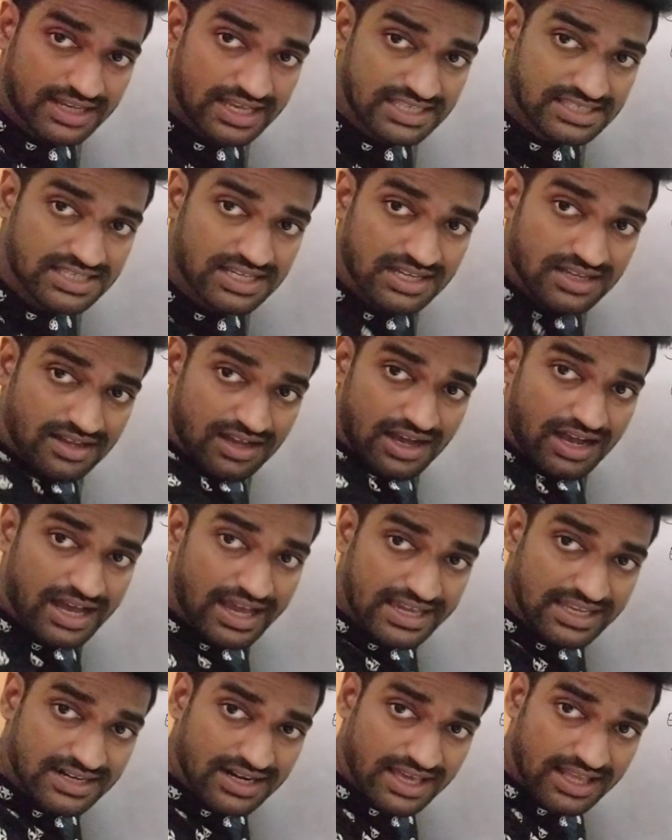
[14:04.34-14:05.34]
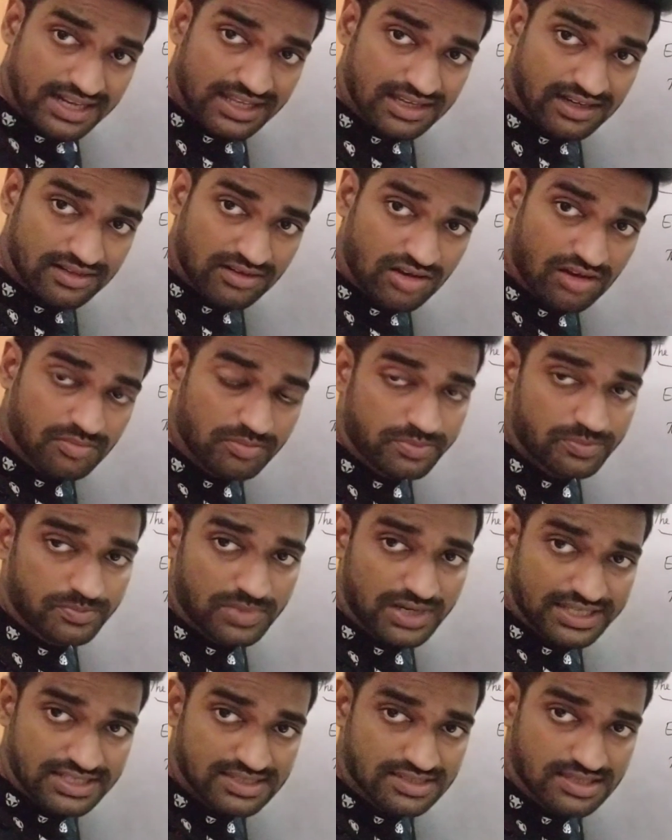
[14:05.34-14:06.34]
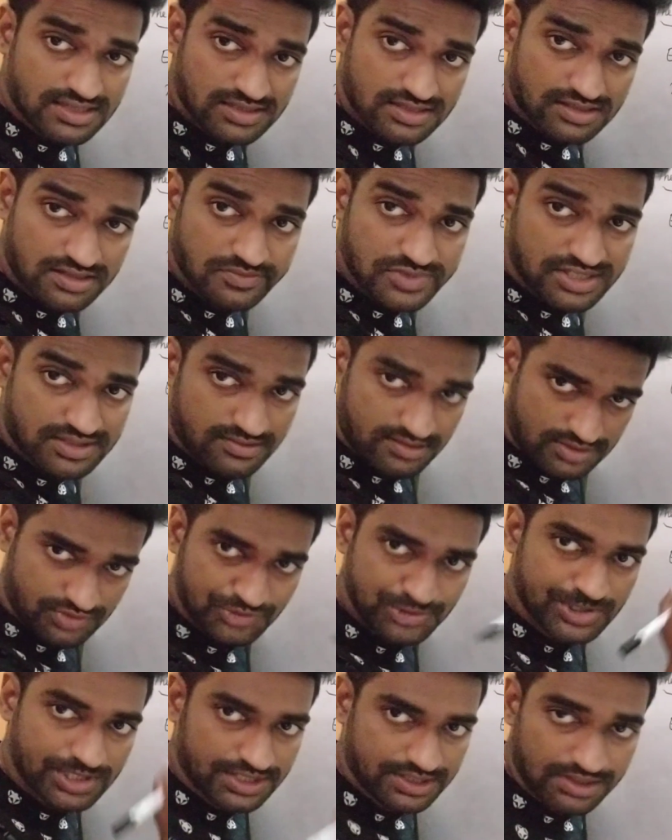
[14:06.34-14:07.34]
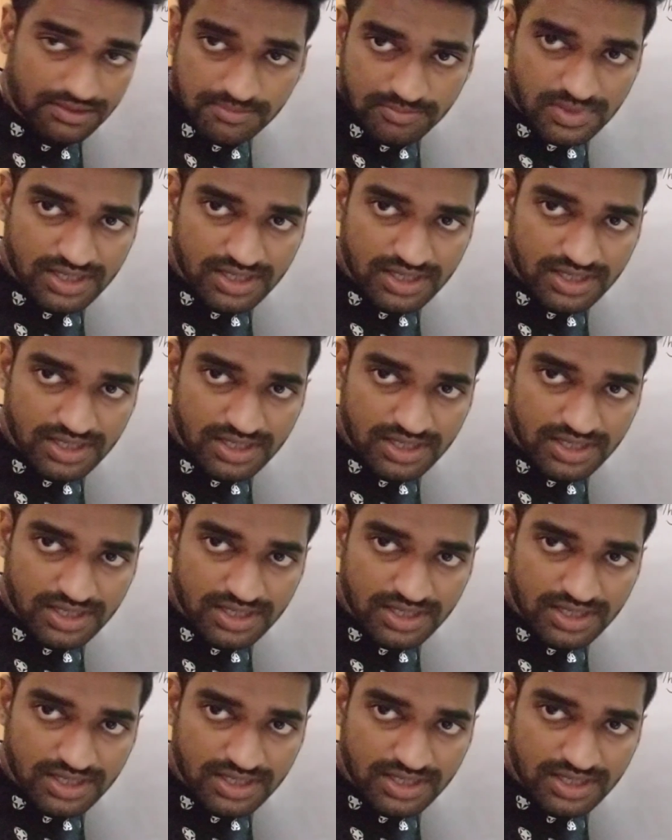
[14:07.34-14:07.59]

as hierarchical complex system structure.